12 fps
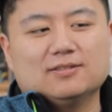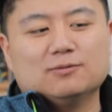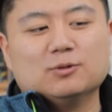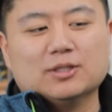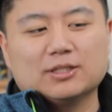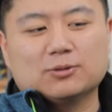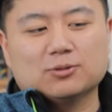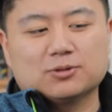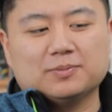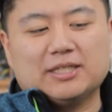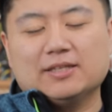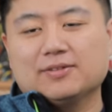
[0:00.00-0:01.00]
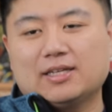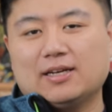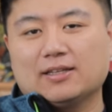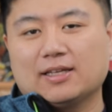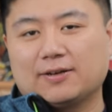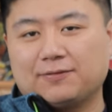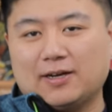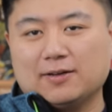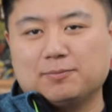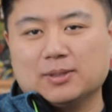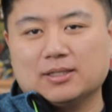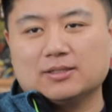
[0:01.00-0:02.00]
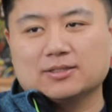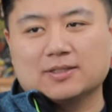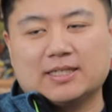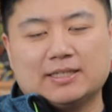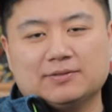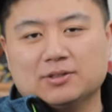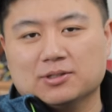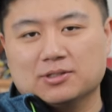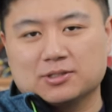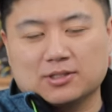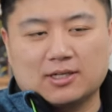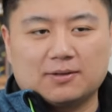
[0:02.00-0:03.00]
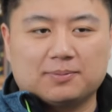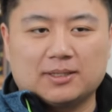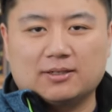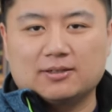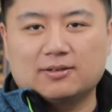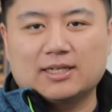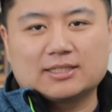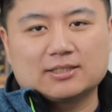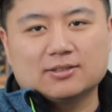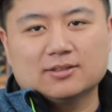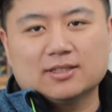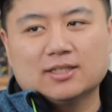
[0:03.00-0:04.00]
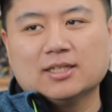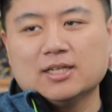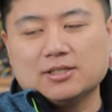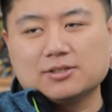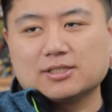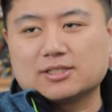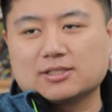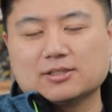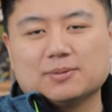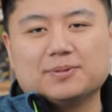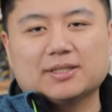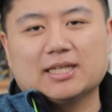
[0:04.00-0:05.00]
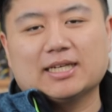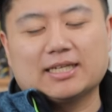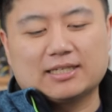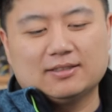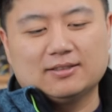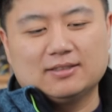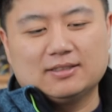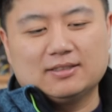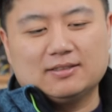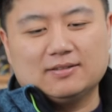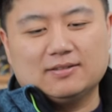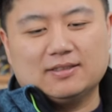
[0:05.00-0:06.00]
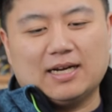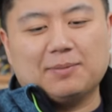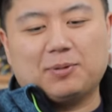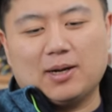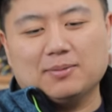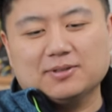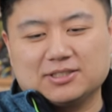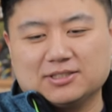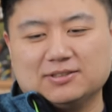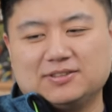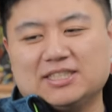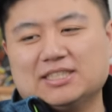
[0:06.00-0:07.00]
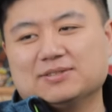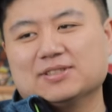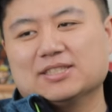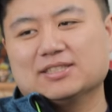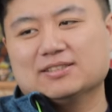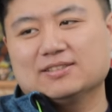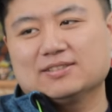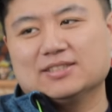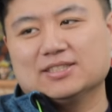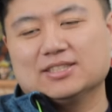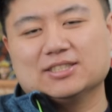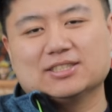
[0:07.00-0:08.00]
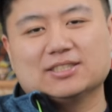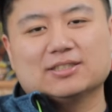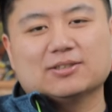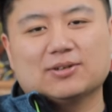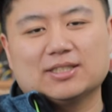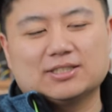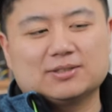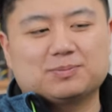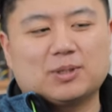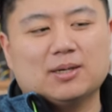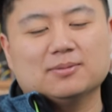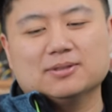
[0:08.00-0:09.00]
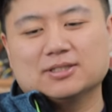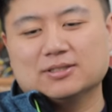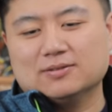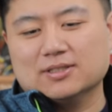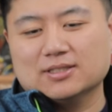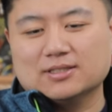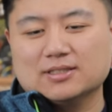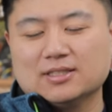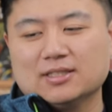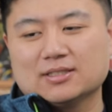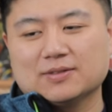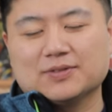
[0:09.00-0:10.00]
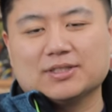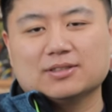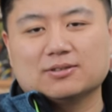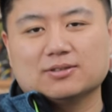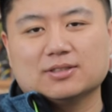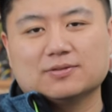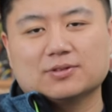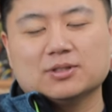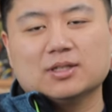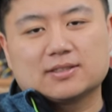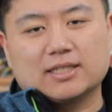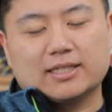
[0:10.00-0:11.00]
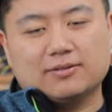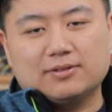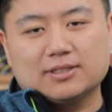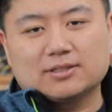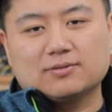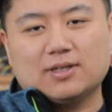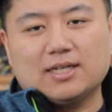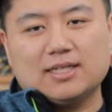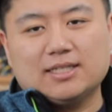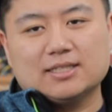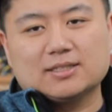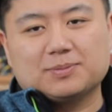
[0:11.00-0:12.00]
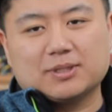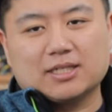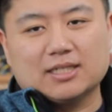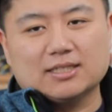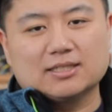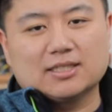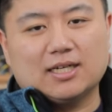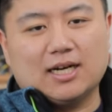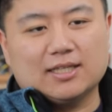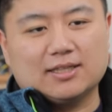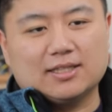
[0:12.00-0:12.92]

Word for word: really cool to me. Even at like five players, like even though there's a lot of player interaction going on, mm-hmm. you can still be like, I probably should have changed my decision yeah. here, or I sh- probably should have done something a little different. Second reason why is because I